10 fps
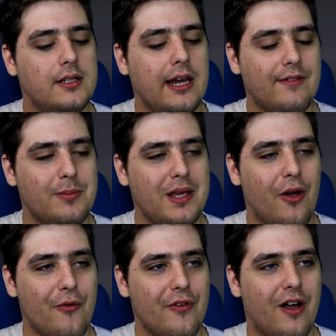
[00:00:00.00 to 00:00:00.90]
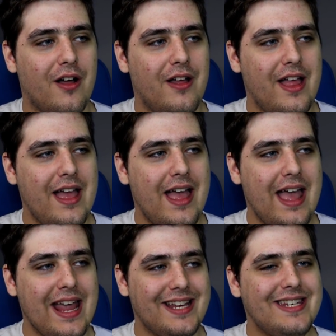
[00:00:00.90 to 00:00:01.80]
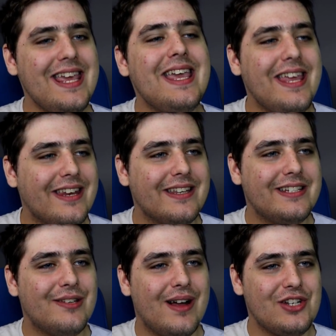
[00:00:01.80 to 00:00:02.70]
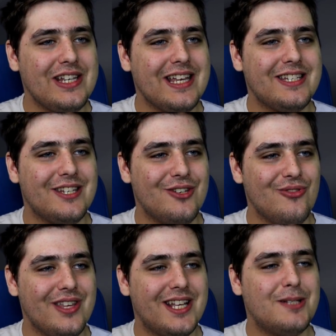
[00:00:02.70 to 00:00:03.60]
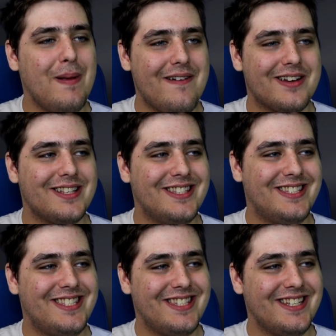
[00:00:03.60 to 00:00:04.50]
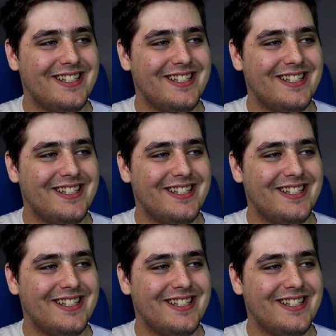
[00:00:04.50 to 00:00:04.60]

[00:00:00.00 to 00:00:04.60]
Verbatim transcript: you have to be over 18 to actually get to do the experience.